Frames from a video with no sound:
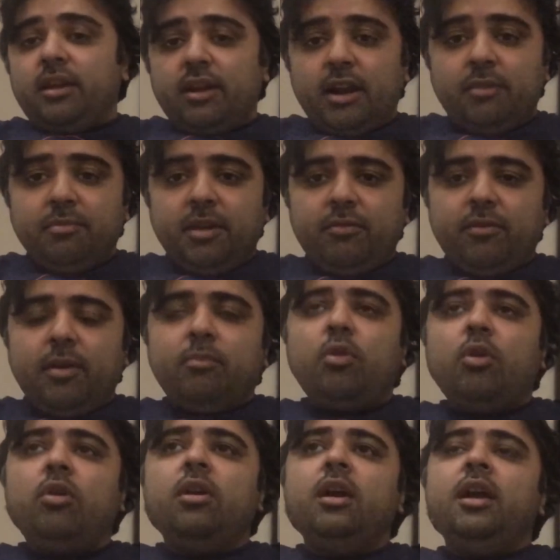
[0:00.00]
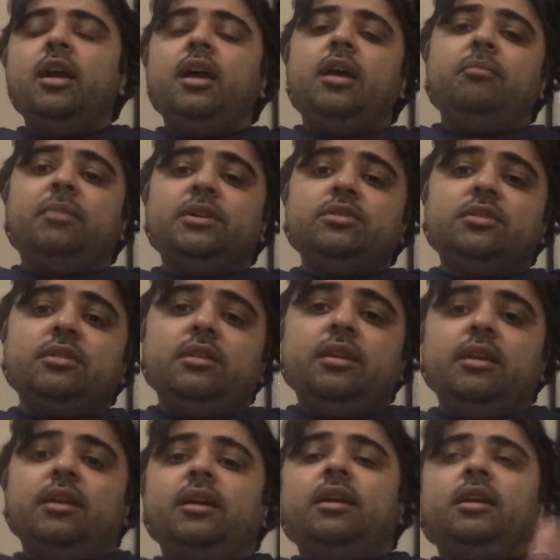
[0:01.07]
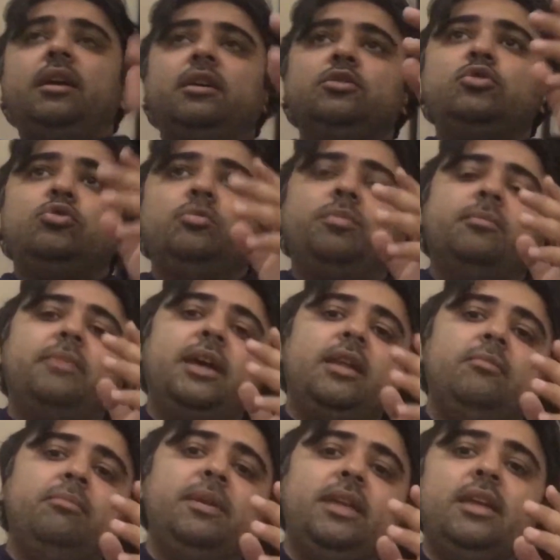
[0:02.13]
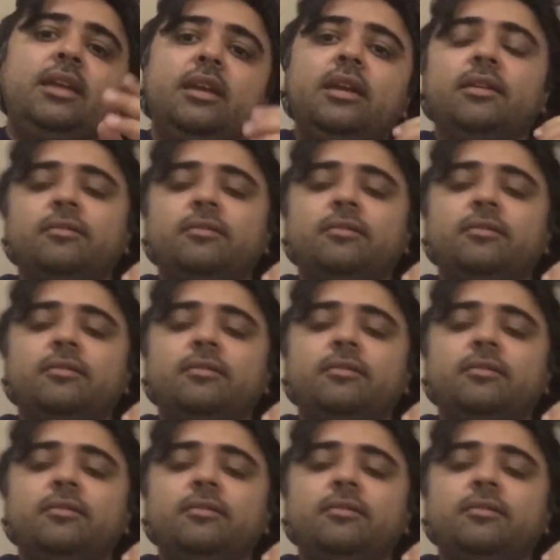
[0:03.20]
Correct me if I'm wrong, but Superman being